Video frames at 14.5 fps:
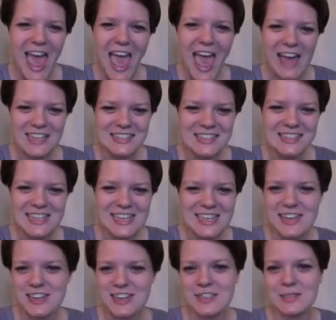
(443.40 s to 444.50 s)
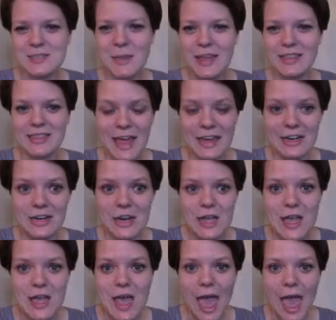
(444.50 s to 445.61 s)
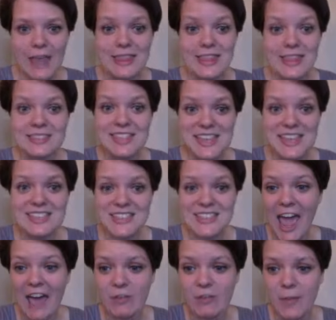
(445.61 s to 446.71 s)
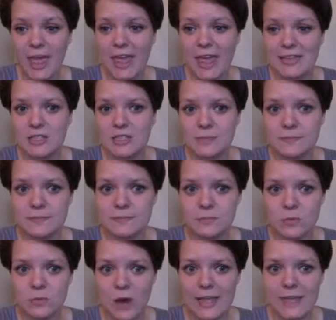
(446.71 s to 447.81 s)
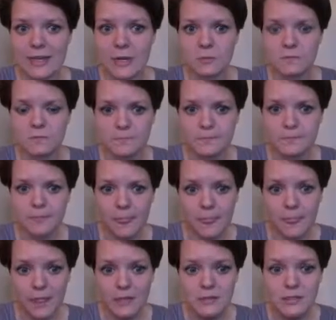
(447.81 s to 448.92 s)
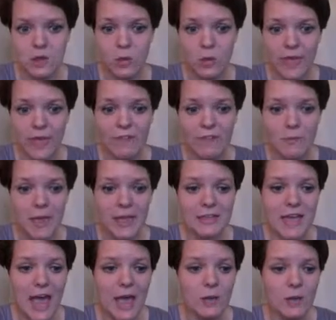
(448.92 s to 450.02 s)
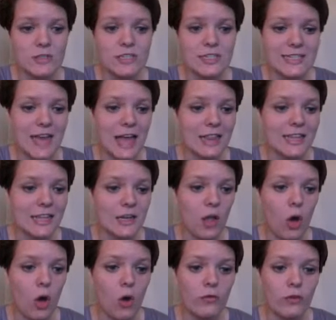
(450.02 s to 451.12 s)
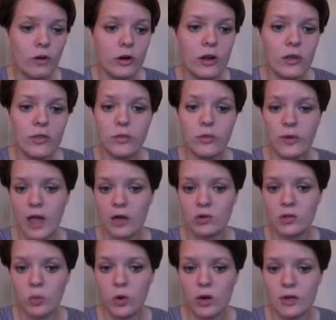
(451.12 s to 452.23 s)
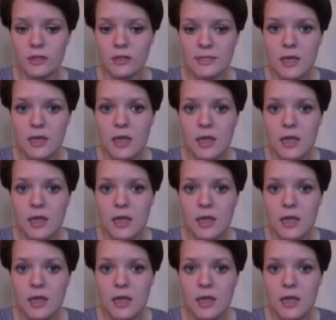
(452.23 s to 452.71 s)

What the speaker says: And here's my letter. And this is half a page right here. So with half a page, I was just a little over 300 words.